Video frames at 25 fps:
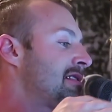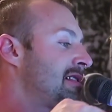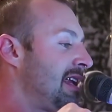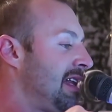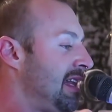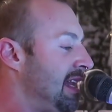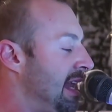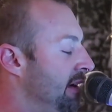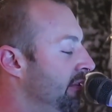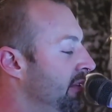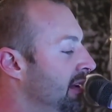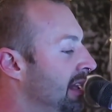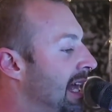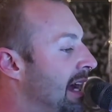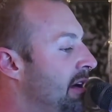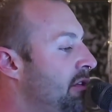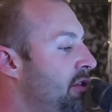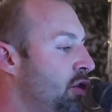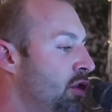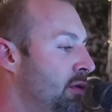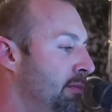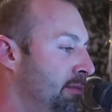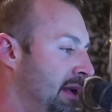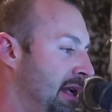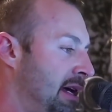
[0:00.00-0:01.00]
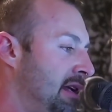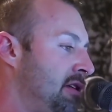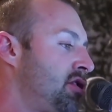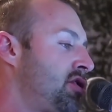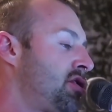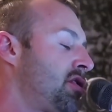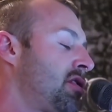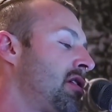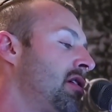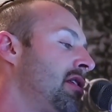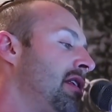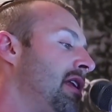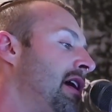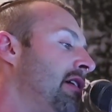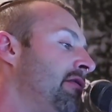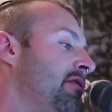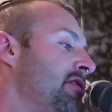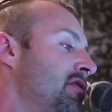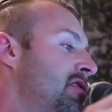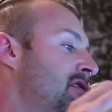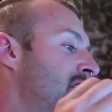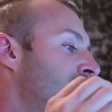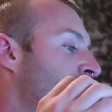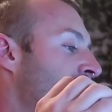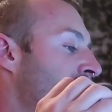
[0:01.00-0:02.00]
to level out your blood sugar
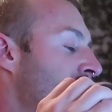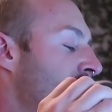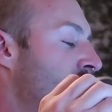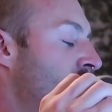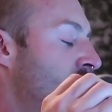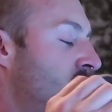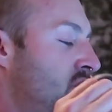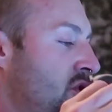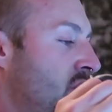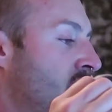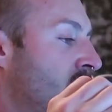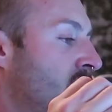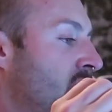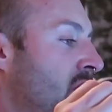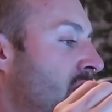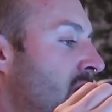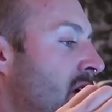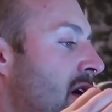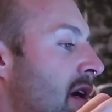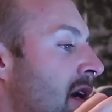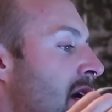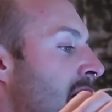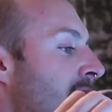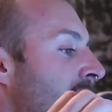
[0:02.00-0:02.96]
levels, to ensure